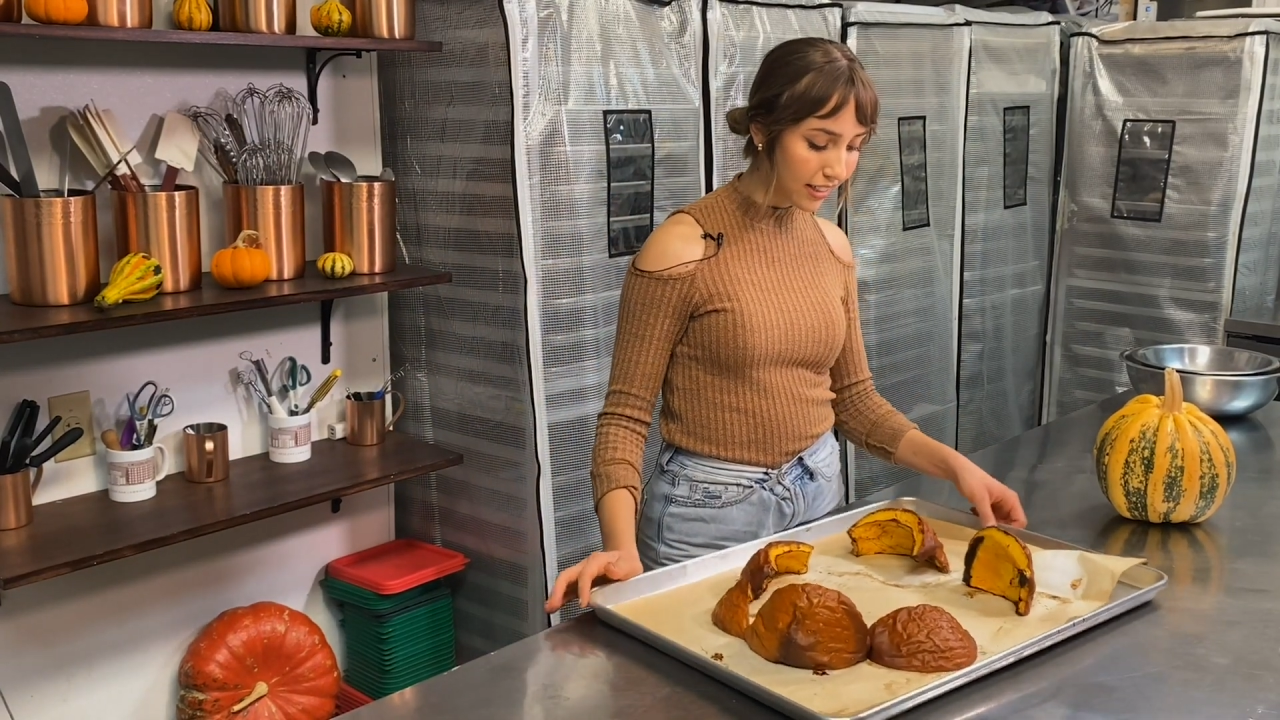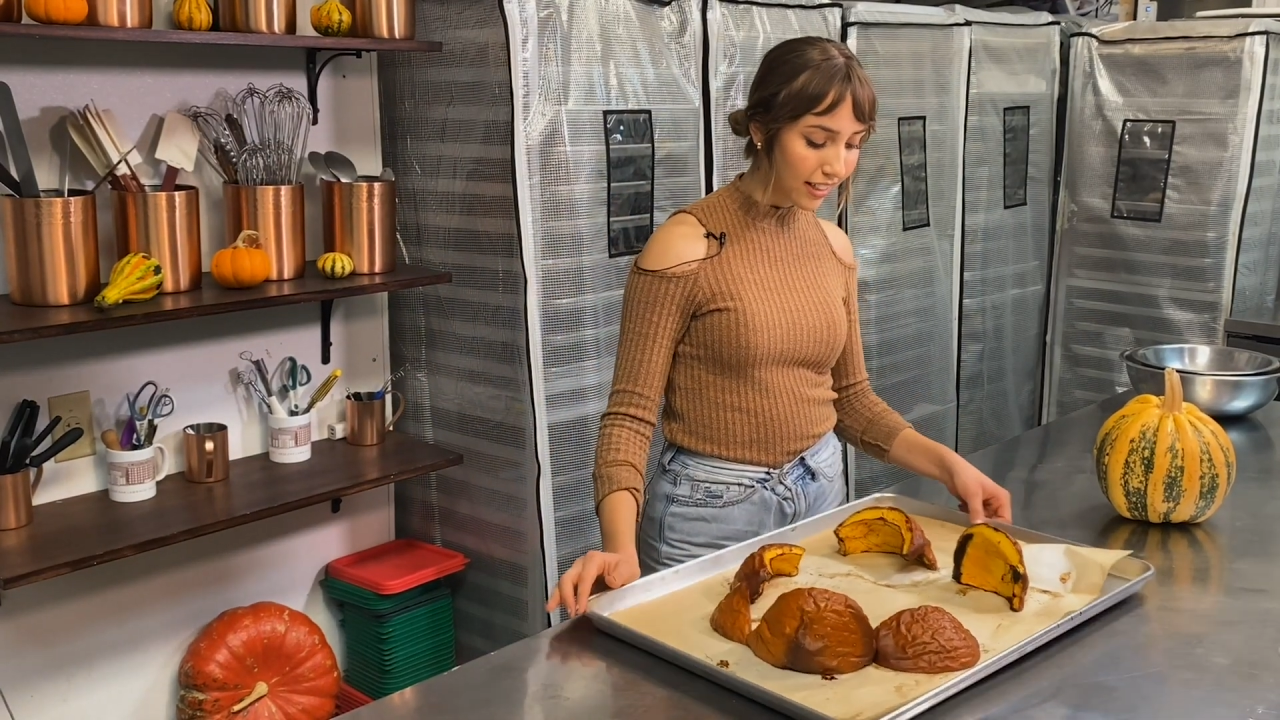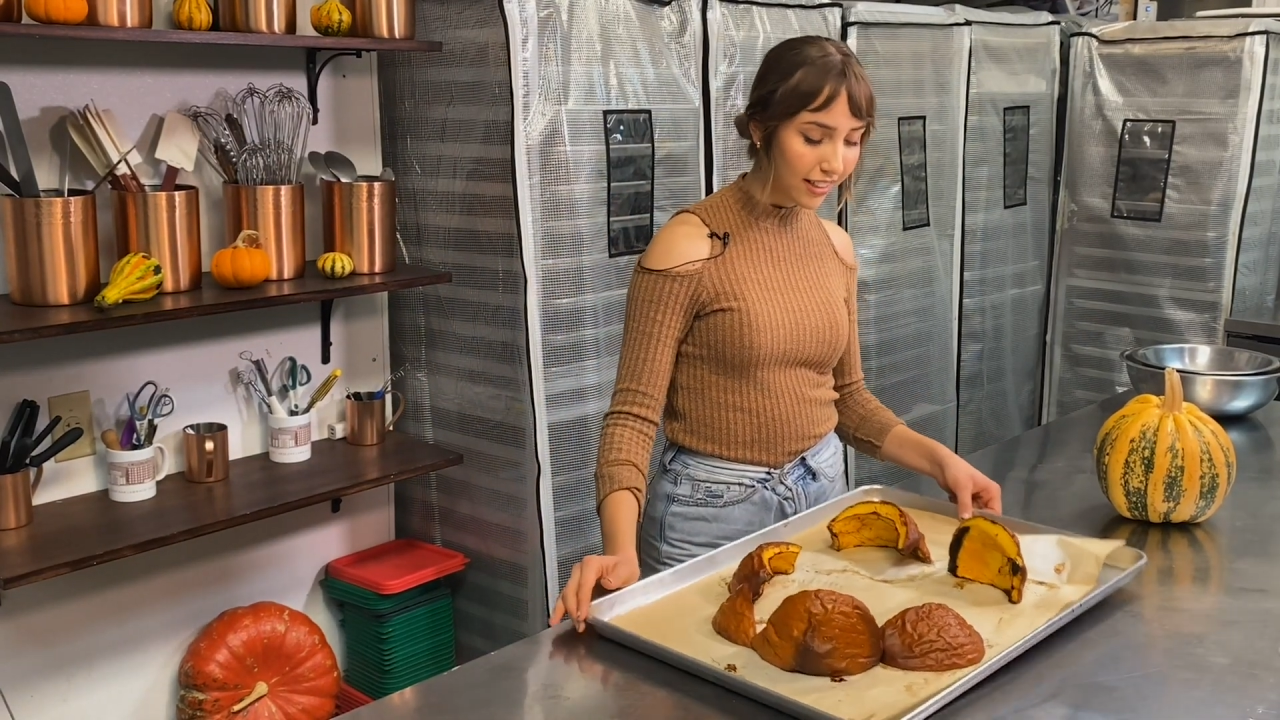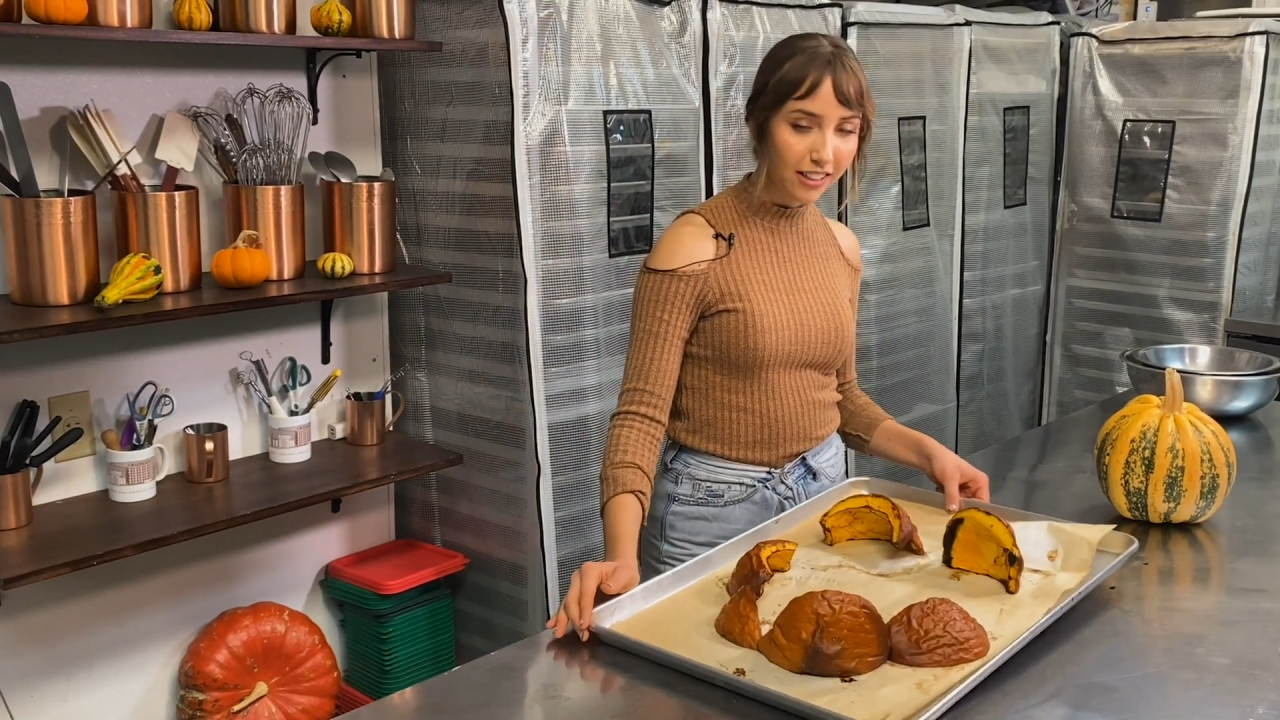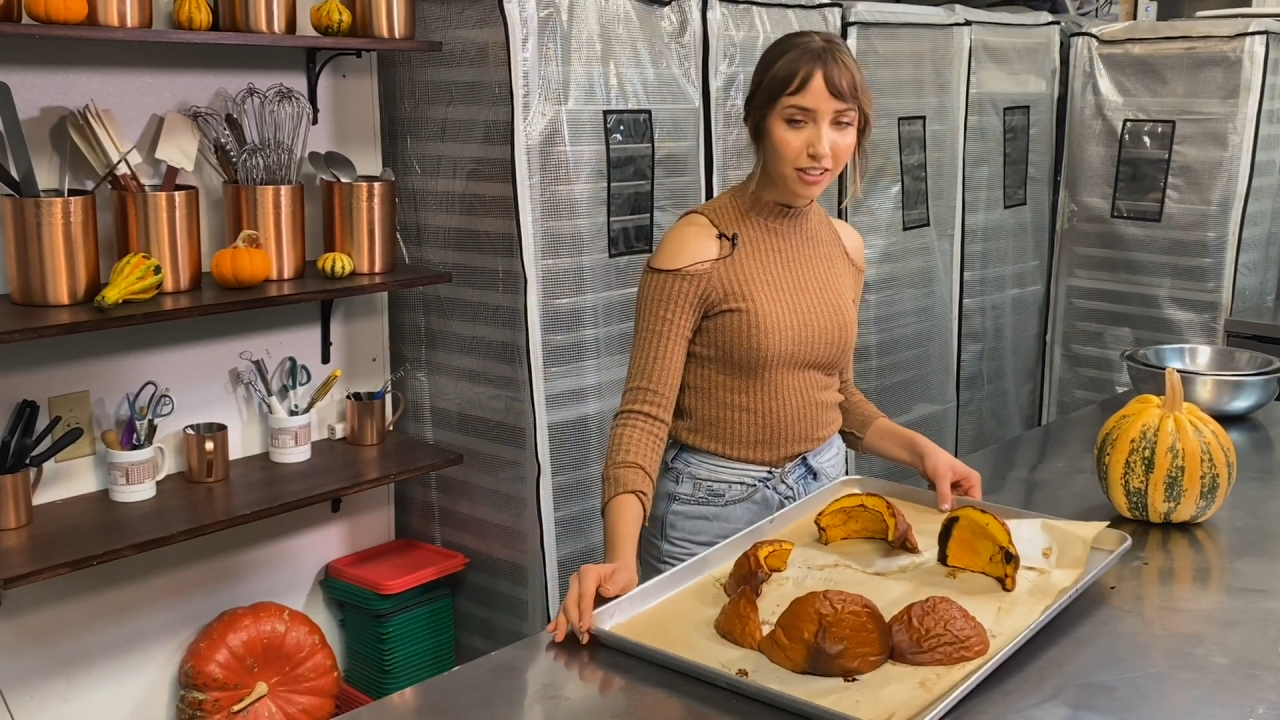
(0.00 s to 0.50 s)

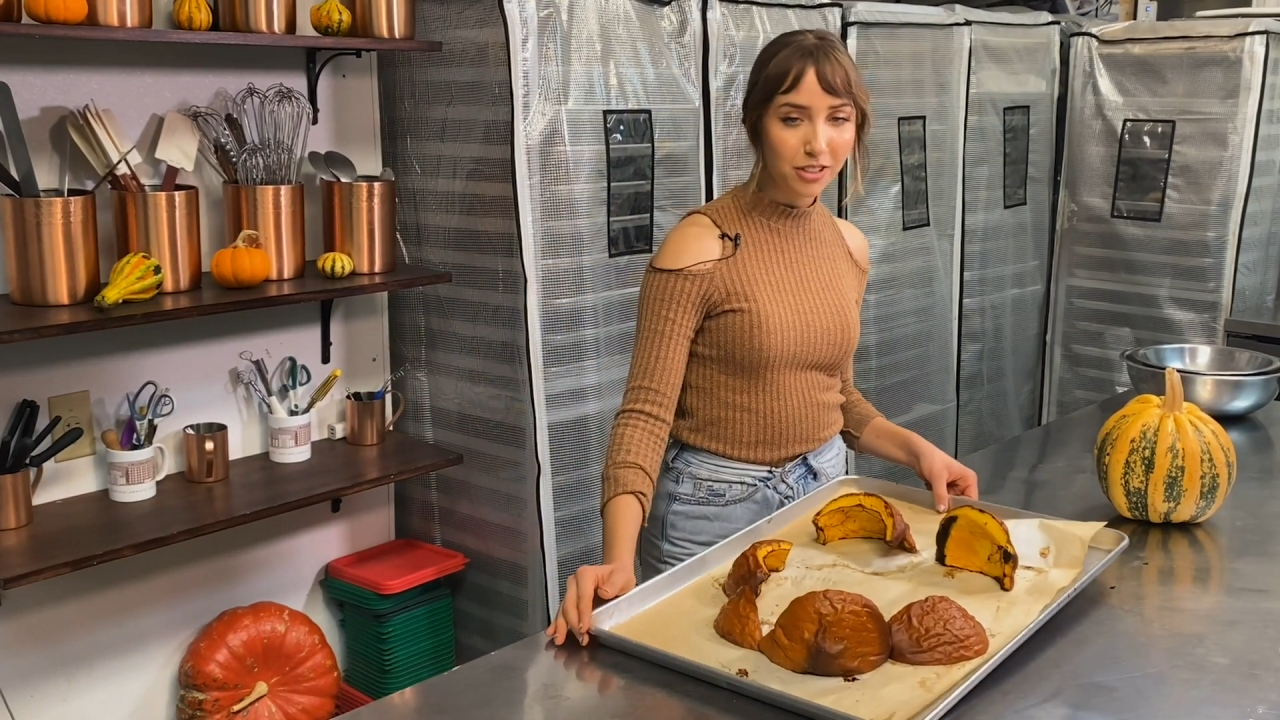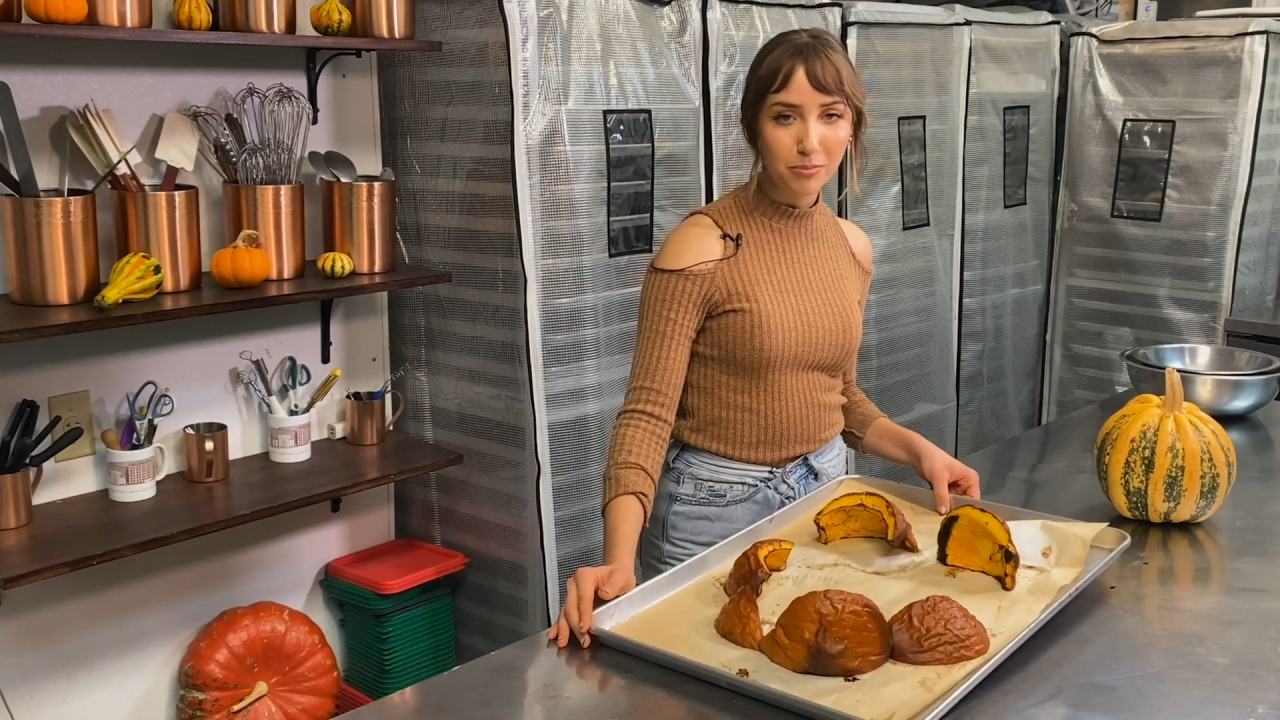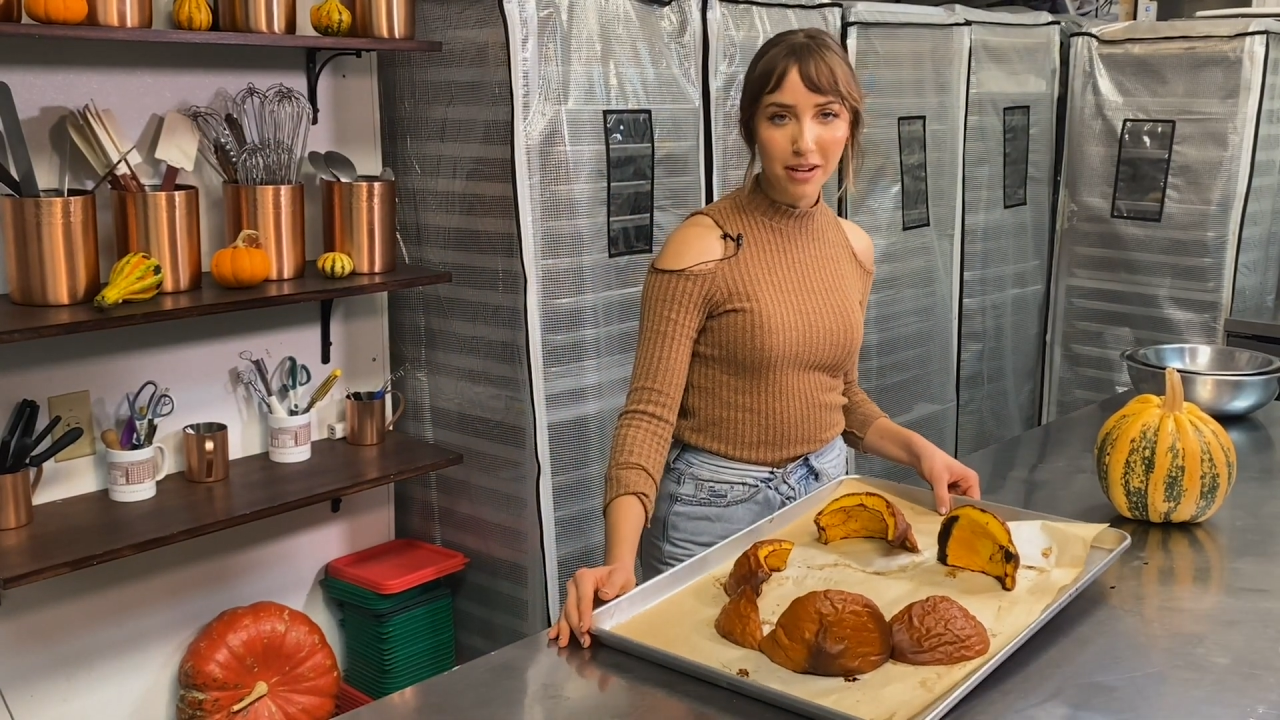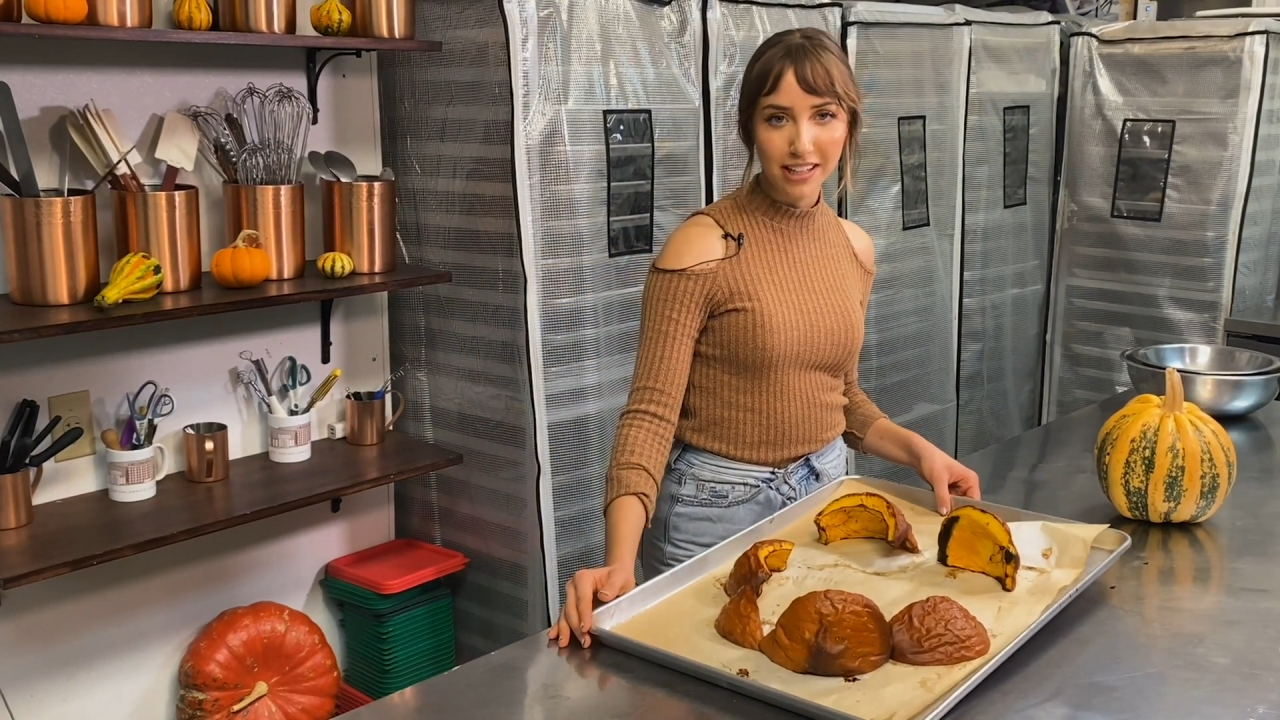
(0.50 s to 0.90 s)
little smiley